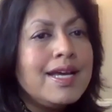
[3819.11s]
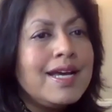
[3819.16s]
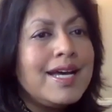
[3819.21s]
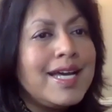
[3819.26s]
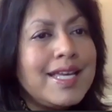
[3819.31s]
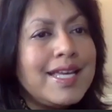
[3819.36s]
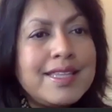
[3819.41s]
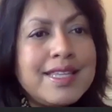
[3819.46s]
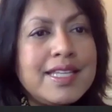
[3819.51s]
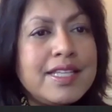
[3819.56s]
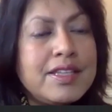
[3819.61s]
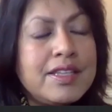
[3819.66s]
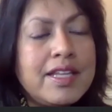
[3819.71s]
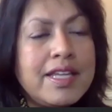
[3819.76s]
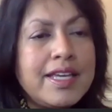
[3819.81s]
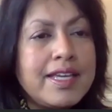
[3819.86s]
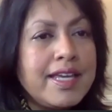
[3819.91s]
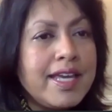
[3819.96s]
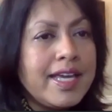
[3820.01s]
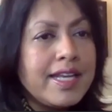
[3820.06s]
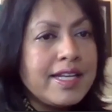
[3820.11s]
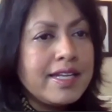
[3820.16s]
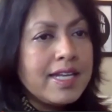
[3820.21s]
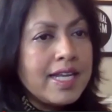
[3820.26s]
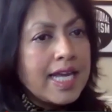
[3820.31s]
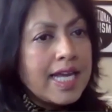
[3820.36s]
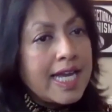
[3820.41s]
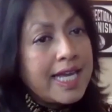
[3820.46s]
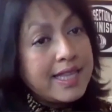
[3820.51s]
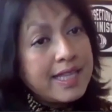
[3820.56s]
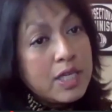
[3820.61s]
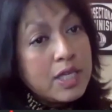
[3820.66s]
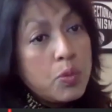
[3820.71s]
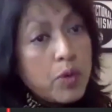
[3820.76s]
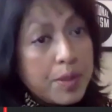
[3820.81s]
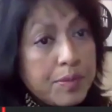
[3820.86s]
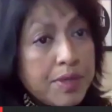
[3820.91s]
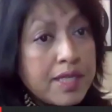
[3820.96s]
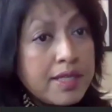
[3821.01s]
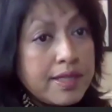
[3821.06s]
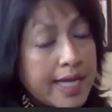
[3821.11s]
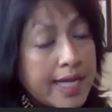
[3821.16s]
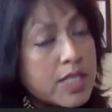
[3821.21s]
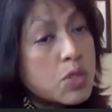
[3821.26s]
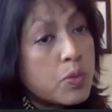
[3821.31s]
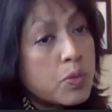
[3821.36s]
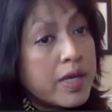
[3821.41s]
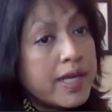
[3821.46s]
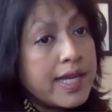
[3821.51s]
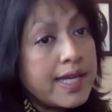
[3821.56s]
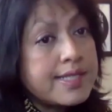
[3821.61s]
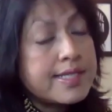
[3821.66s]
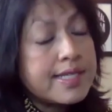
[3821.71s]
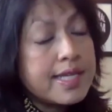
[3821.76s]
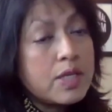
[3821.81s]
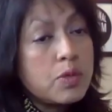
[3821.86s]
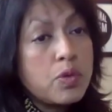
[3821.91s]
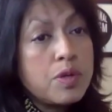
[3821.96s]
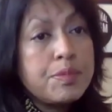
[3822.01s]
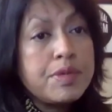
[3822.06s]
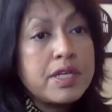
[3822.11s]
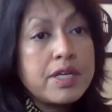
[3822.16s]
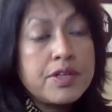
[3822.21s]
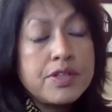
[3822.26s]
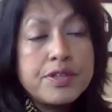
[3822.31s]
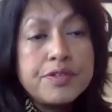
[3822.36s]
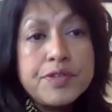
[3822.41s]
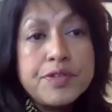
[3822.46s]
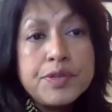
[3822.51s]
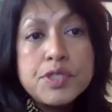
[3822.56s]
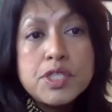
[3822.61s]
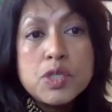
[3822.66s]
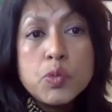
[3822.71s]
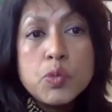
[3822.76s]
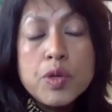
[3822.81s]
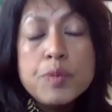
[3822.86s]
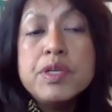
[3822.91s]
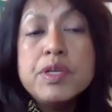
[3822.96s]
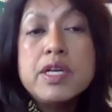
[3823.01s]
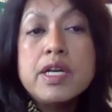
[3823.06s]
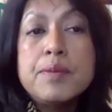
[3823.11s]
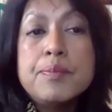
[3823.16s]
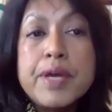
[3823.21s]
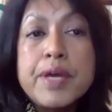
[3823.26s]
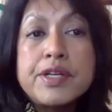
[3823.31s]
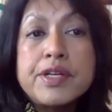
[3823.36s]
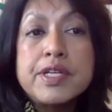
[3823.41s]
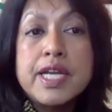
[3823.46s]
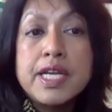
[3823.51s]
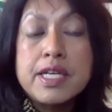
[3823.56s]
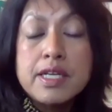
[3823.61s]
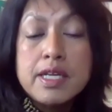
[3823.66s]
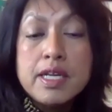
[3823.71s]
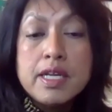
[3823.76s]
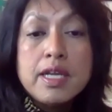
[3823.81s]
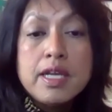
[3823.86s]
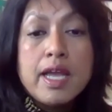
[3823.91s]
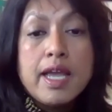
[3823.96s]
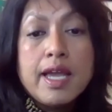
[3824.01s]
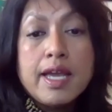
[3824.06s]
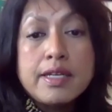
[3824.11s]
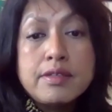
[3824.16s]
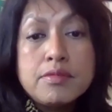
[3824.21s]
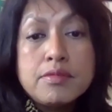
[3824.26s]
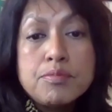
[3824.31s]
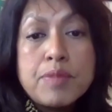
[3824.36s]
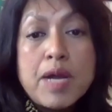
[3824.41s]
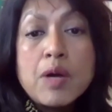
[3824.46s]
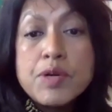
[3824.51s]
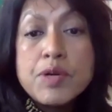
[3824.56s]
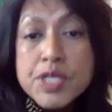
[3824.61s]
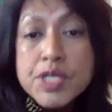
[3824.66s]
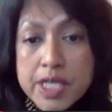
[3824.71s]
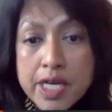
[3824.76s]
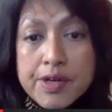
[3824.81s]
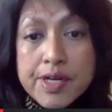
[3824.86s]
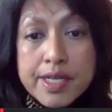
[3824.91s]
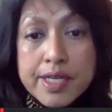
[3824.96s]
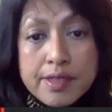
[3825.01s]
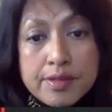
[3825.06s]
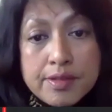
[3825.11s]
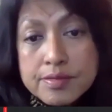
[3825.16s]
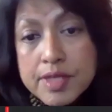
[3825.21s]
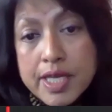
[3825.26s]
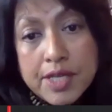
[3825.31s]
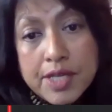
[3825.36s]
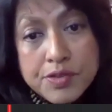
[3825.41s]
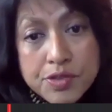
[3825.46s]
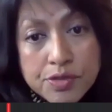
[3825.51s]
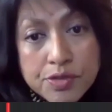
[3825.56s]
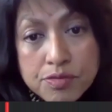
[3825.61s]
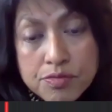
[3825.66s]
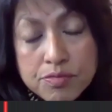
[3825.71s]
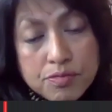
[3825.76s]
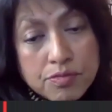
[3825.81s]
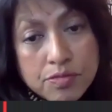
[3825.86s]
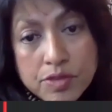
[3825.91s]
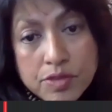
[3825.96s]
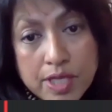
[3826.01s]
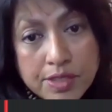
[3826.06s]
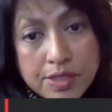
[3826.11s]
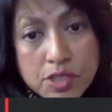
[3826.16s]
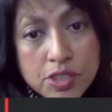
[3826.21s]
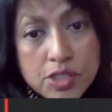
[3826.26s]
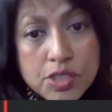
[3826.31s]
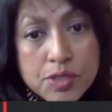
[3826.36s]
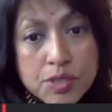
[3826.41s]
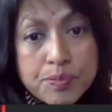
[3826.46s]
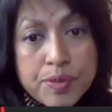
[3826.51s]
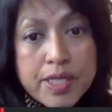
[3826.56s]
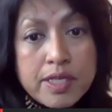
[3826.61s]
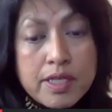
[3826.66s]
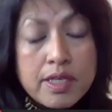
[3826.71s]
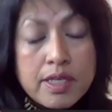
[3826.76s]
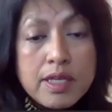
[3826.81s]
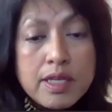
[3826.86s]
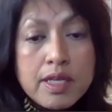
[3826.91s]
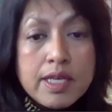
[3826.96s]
I think women, that's why I said women are the future. Women are better at power sharing. That's just been,